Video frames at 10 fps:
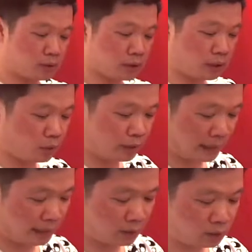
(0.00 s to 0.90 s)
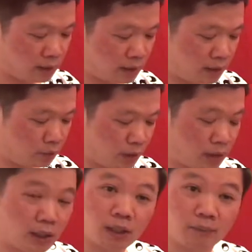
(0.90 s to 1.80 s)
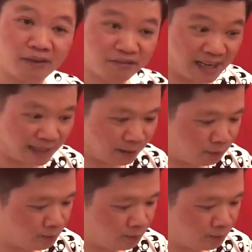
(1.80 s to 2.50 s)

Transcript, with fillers: slowed down and we got a little bit fat,